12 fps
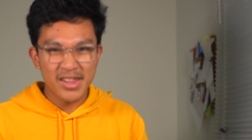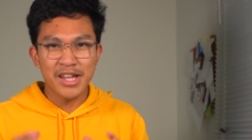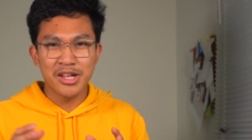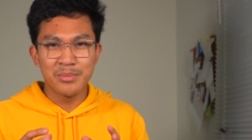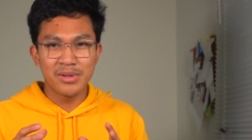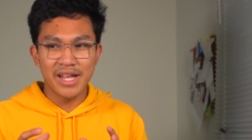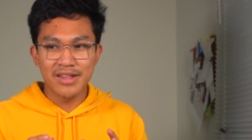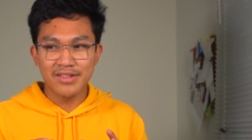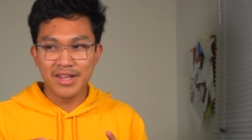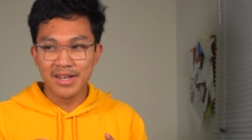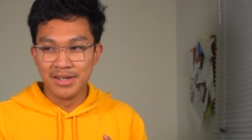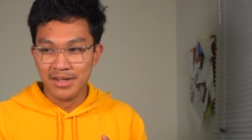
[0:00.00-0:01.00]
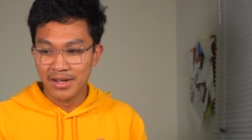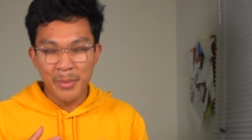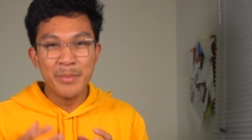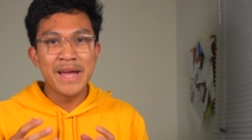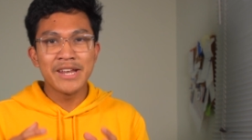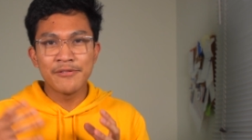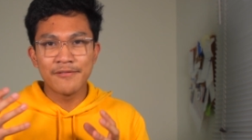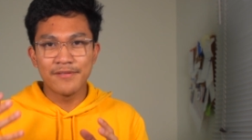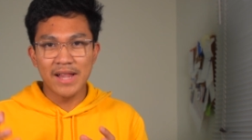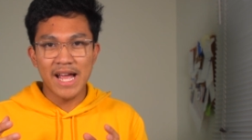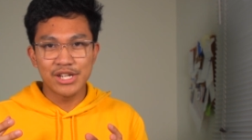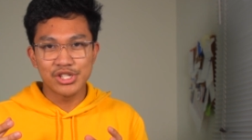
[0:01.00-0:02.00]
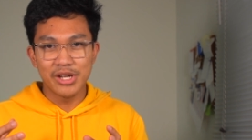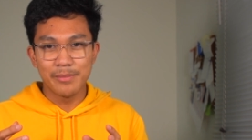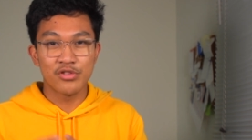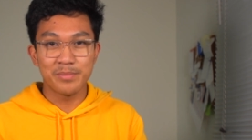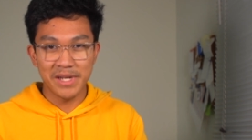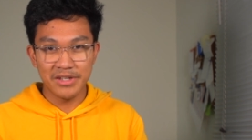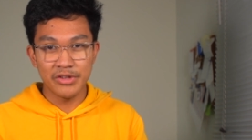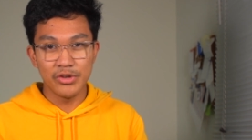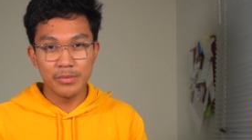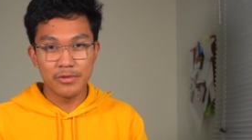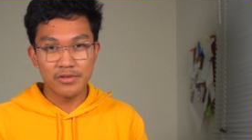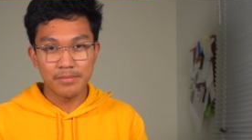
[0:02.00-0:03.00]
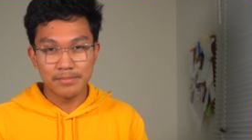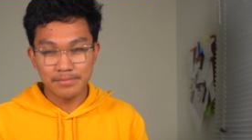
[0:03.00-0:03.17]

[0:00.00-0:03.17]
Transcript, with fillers: taking place in many flagship speed cubes.